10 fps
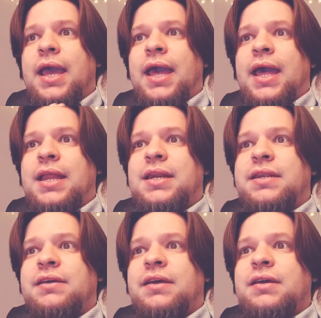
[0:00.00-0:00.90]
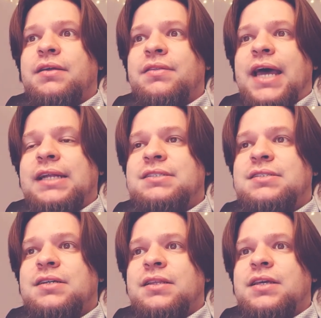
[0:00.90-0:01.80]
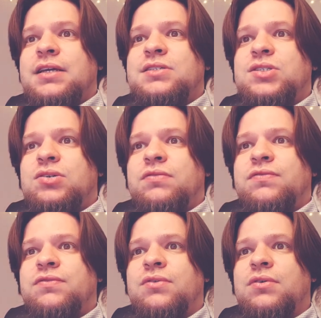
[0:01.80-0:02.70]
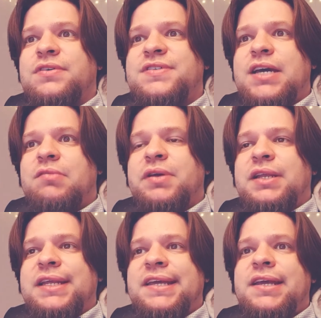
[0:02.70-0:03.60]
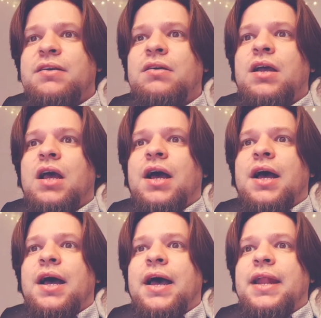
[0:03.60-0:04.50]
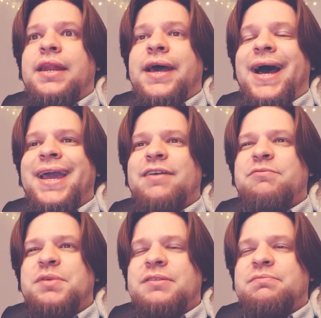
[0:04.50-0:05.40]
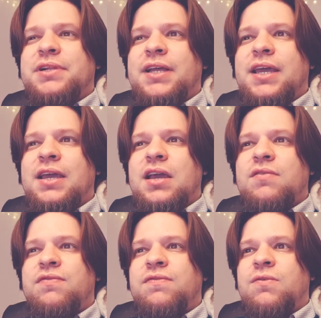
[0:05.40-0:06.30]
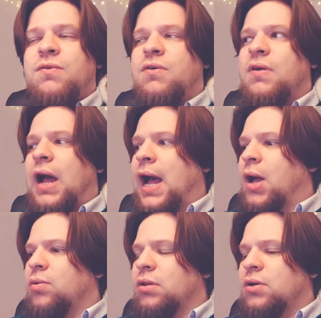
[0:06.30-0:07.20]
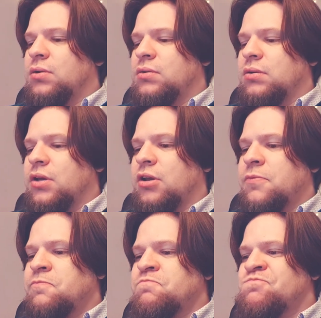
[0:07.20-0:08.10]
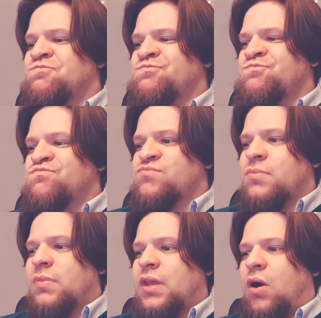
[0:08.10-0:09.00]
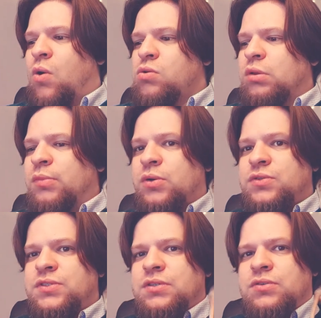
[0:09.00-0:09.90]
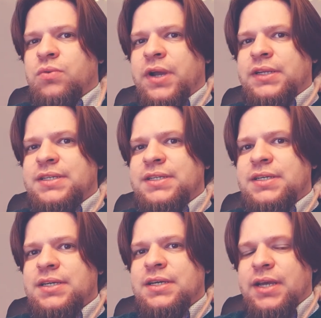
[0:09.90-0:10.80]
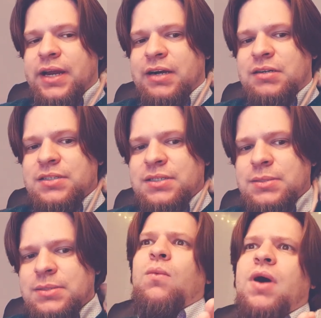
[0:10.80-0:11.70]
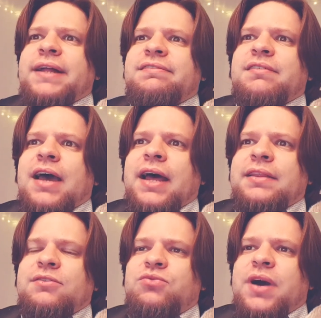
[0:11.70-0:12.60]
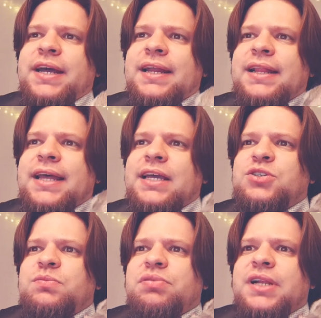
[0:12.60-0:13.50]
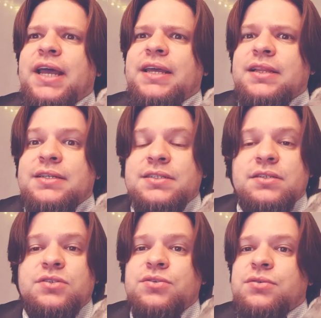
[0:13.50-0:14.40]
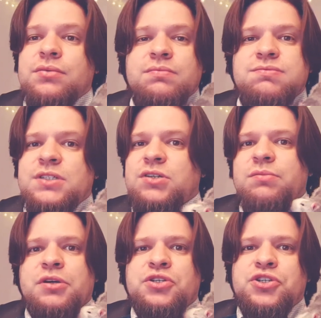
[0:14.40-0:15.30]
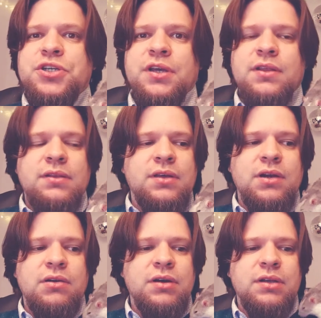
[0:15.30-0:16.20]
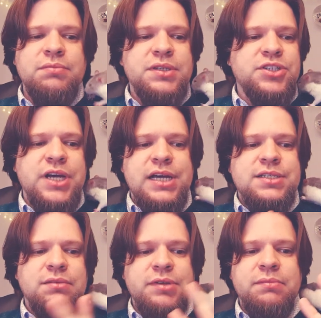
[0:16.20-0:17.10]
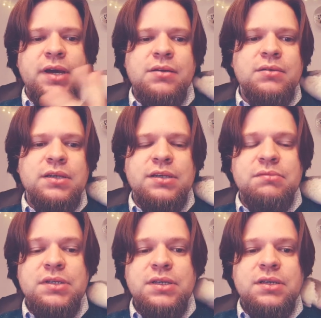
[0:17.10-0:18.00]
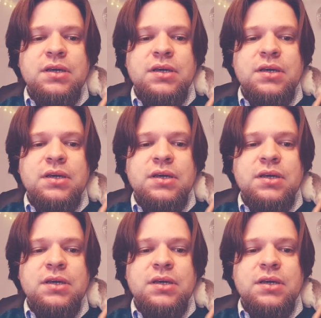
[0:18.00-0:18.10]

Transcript: And that's the answer for setup and gear. And I have been playing for how long? Almost 20 years. What uh, do I like to play and listen to? So much shit, you know, it can be jazz, can be metal, can be.